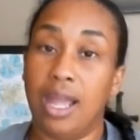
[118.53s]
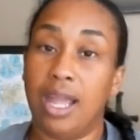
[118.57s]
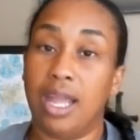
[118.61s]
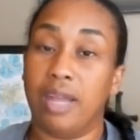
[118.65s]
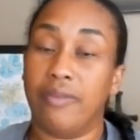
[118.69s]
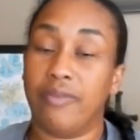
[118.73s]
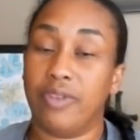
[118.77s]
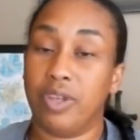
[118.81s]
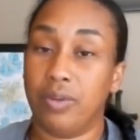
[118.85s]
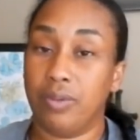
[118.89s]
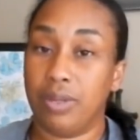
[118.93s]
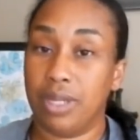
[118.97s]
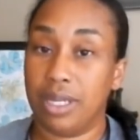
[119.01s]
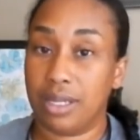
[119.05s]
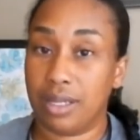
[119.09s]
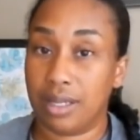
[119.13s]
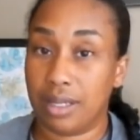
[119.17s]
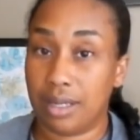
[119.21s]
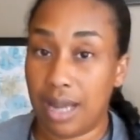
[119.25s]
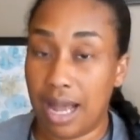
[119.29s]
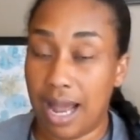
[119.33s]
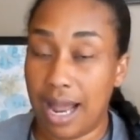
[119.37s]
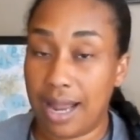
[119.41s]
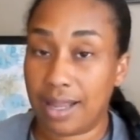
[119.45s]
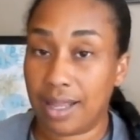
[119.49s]
If you did
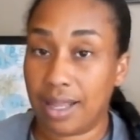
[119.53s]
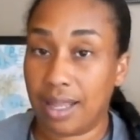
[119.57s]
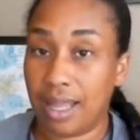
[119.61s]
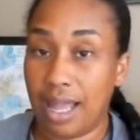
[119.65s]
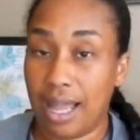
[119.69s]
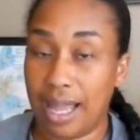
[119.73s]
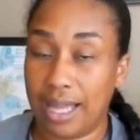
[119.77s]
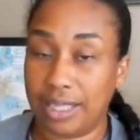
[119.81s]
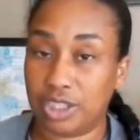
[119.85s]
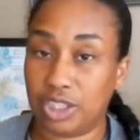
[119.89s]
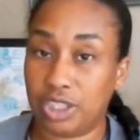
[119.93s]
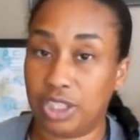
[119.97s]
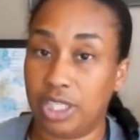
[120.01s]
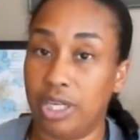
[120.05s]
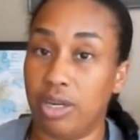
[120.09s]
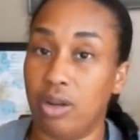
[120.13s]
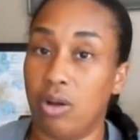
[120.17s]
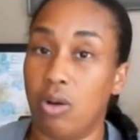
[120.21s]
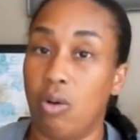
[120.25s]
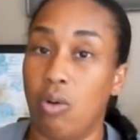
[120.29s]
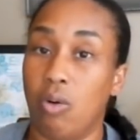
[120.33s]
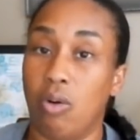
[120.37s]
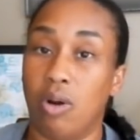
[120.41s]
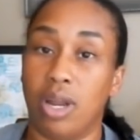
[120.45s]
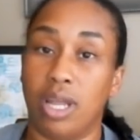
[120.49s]
not catch it,
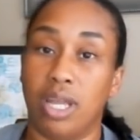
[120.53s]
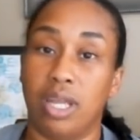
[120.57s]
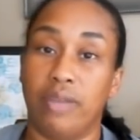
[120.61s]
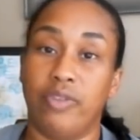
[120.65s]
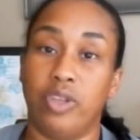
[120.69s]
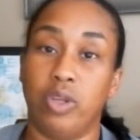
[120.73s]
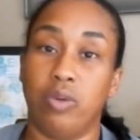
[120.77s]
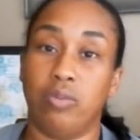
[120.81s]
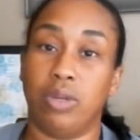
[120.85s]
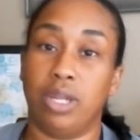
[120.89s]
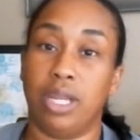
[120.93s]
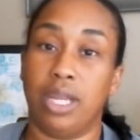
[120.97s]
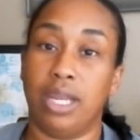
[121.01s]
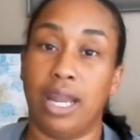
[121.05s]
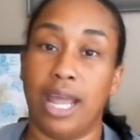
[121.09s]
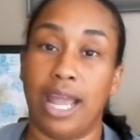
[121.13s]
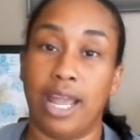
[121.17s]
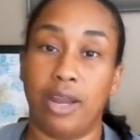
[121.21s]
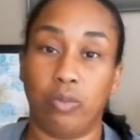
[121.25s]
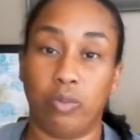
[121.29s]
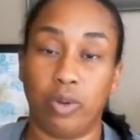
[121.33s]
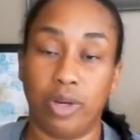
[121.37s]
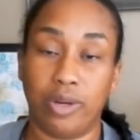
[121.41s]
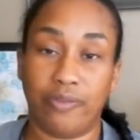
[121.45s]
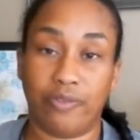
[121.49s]
or if you need
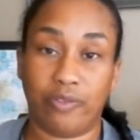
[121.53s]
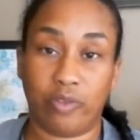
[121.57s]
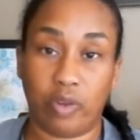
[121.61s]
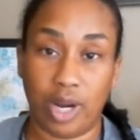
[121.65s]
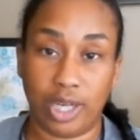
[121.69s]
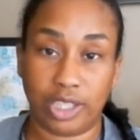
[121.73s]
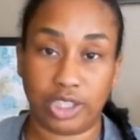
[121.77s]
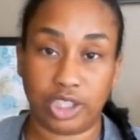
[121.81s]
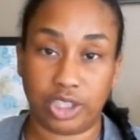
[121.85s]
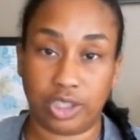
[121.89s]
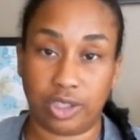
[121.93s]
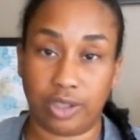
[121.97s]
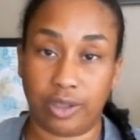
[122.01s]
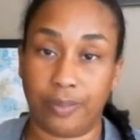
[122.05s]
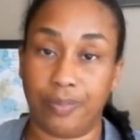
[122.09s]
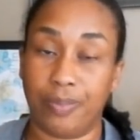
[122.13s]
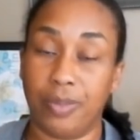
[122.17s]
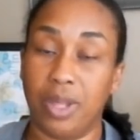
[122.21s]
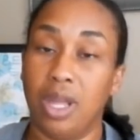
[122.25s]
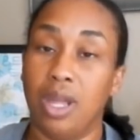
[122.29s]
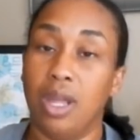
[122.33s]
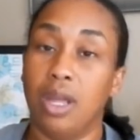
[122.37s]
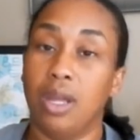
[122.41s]
a refresher,